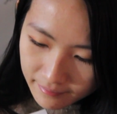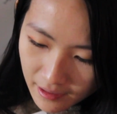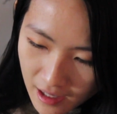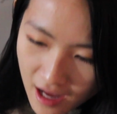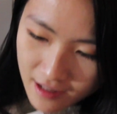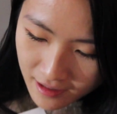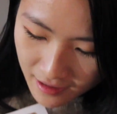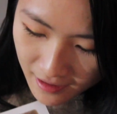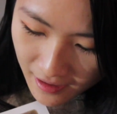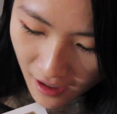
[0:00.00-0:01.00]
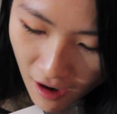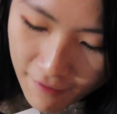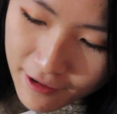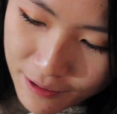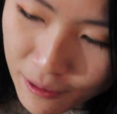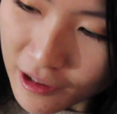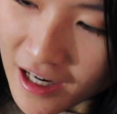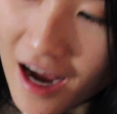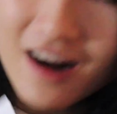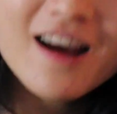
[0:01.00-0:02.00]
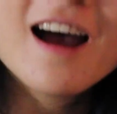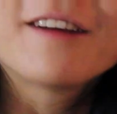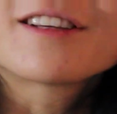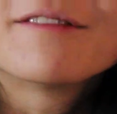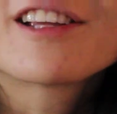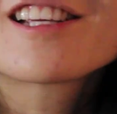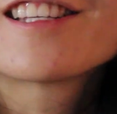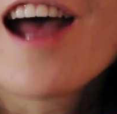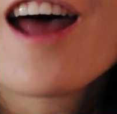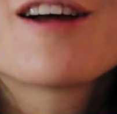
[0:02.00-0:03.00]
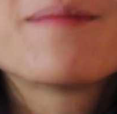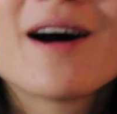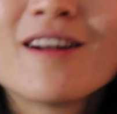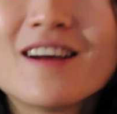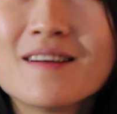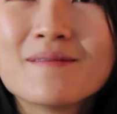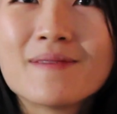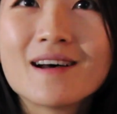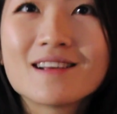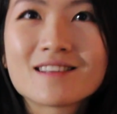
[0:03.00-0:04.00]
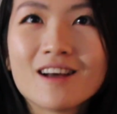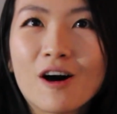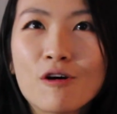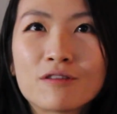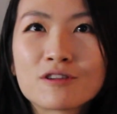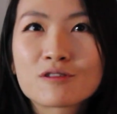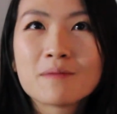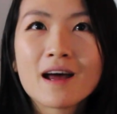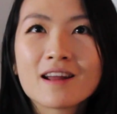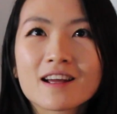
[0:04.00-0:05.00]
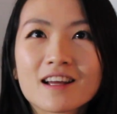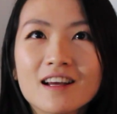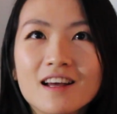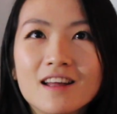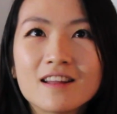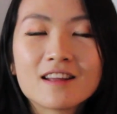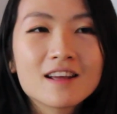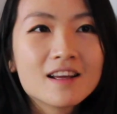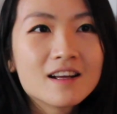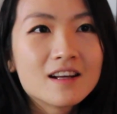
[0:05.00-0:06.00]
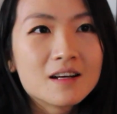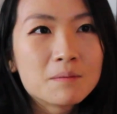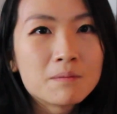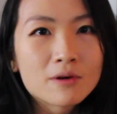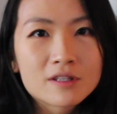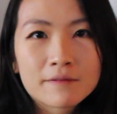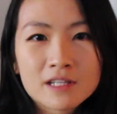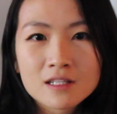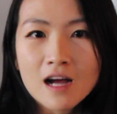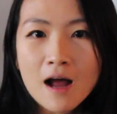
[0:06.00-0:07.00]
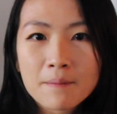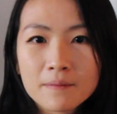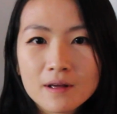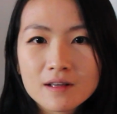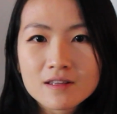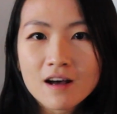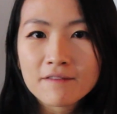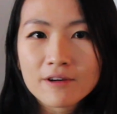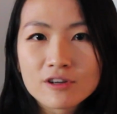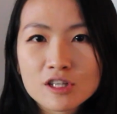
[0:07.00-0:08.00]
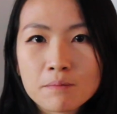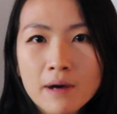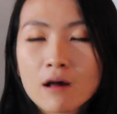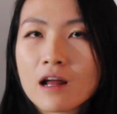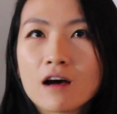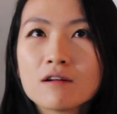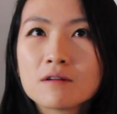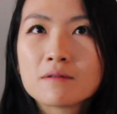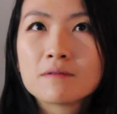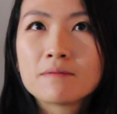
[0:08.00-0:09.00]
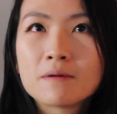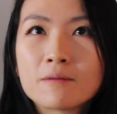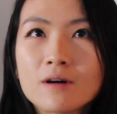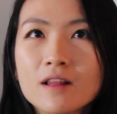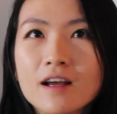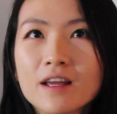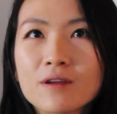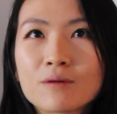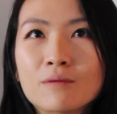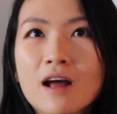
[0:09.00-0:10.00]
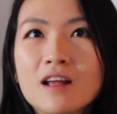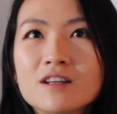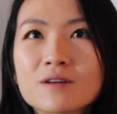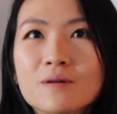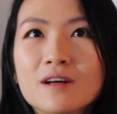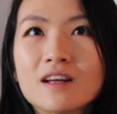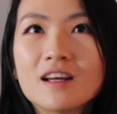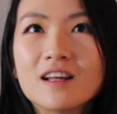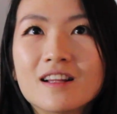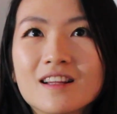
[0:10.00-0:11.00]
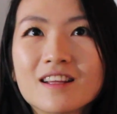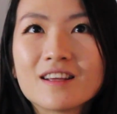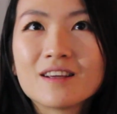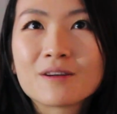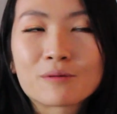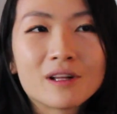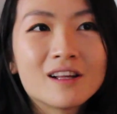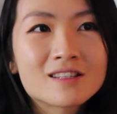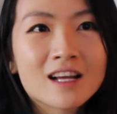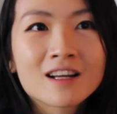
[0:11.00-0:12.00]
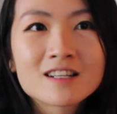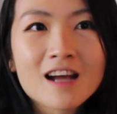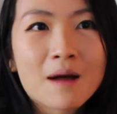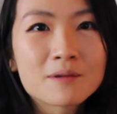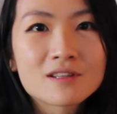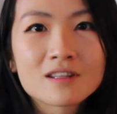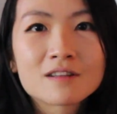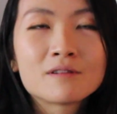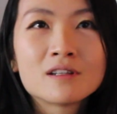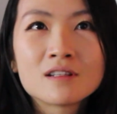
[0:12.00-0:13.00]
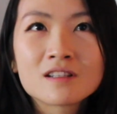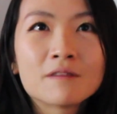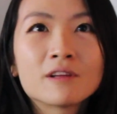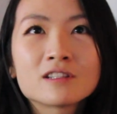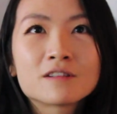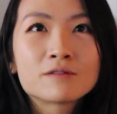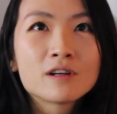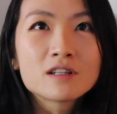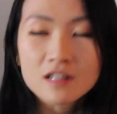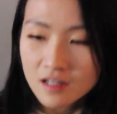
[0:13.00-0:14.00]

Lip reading: It has, all of his work kind of has something sad about it, but it's not over dramatic, and most of the time it's not very spelled out, but more like you read into it and you read it a second time, you see something different.